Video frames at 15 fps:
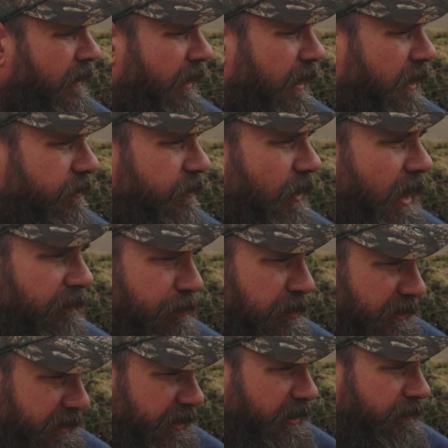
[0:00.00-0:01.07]
Uh, so I have
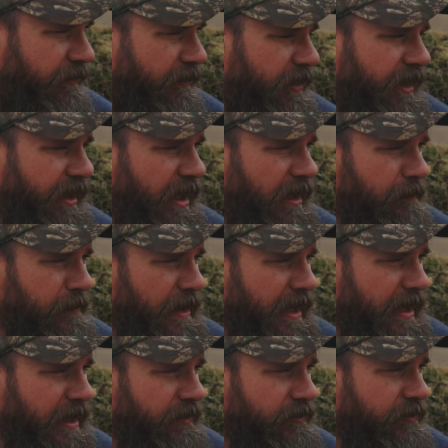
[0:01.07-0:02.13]
plenty of 30 gallon
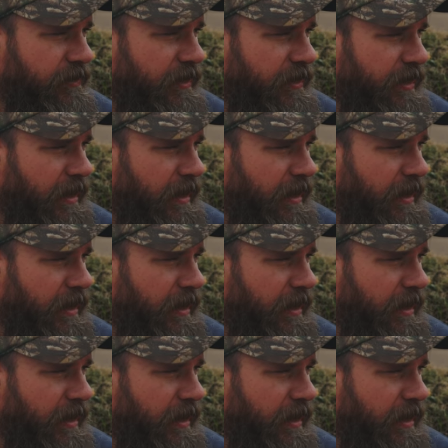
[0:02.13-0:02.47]
bags.